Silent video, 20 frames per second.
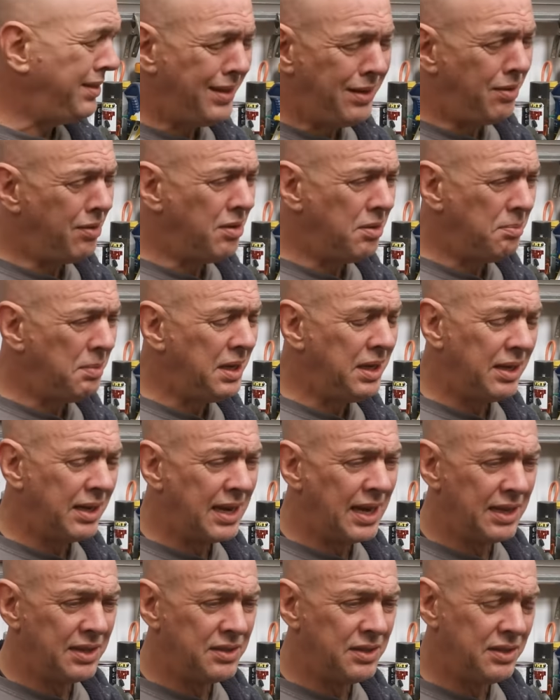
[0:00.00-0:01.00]
then I can make the
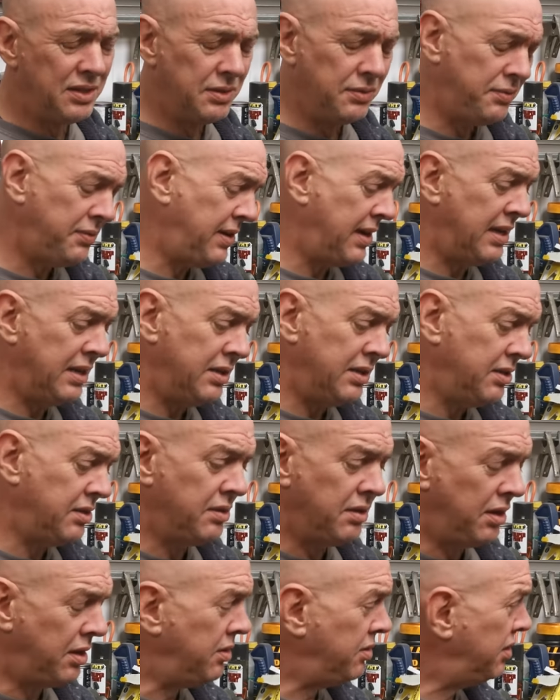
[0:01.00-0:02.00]
casting to fit and,
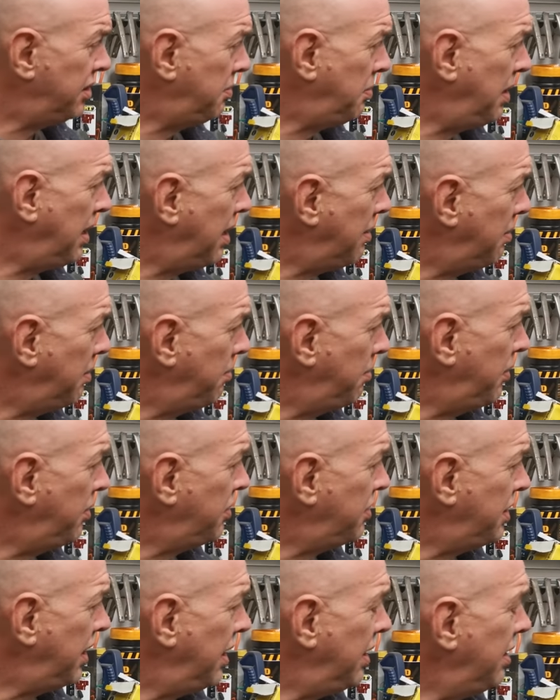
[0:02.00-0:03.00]
and spin up a
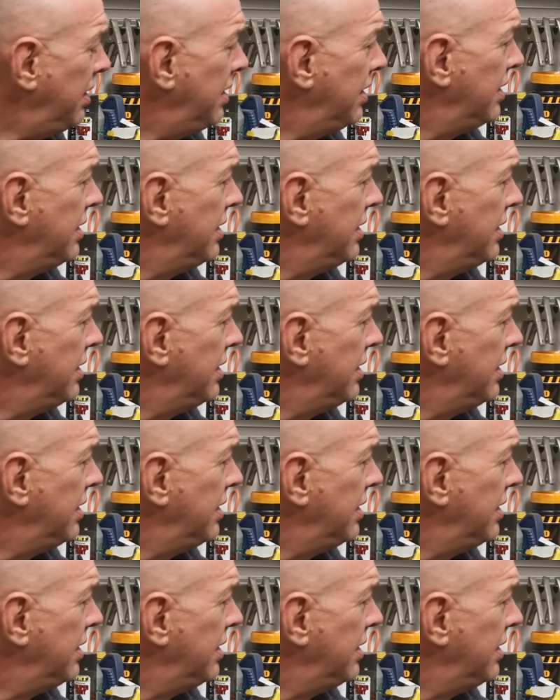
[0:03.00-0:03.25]
bushing.